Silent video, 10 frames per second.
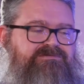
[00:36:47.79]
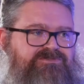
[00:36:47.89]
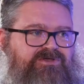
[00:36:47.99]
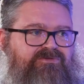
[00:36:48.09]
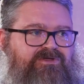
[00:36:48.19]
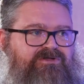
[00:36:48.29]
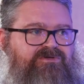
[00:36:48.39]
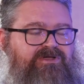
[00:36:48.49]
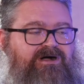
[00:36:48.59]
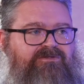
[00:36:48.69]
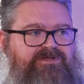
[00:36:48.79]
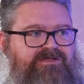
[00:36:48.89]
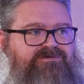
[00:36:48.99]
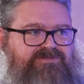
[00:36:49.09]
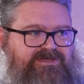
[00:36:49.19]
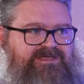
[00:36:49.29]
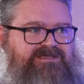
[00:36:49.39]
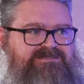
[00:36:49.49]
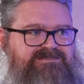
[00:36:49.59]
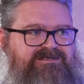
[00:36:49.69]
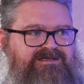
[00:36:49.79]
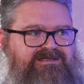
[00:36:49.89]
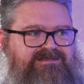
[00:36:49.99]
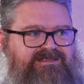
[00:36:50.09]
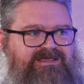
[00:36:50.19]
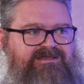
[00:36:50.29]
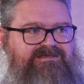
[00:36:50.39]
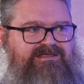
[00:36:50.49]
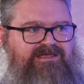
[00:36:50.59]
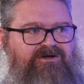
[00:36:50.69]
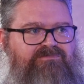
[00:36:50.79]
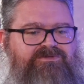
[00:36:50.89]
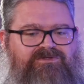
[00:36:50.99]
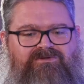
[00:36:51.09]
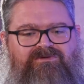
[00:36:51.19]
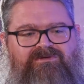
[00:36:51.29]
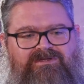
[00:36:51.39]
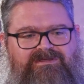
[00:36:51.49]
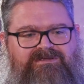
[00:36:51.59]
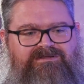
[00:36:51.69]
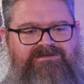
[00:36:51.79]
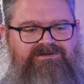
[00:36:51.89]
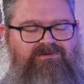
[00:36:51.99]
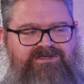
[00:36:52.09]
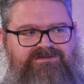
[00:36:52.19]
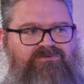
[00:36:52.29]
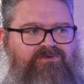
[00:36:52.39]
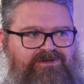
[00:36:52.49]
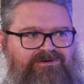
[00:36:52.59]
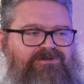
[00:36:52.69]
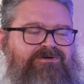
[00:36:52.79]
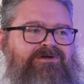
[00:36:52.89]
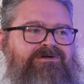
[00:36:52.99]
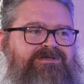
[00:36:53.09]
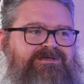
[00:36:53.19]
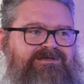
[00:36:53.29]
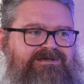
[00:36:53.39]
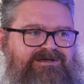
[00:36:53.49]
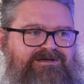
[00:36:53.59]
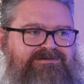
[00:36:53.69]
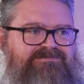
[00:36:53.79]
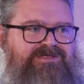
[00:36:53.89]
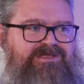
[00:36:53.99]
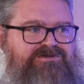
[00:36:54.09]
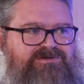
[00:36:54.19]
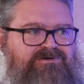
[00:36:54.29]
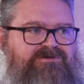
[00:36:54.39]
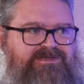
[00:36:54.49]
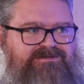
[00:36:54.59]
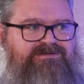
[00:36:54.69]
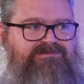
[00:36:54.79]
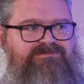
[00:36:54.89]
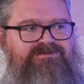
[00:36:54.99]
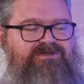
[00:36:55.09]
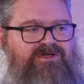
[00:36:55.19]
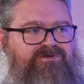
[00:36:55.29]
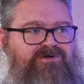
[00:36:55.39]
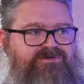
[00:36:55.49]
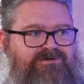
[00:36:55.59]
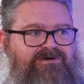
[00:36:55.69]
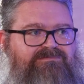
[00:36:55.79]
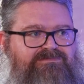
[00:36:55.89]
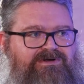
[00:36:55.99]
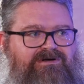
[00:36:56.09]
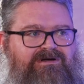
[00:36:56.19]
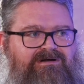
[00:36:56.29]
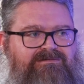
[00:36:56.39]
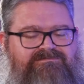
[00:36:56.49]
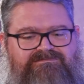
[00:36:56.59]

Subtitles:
So they're doing all the other things that help to grease the wheel or ensure that the coders are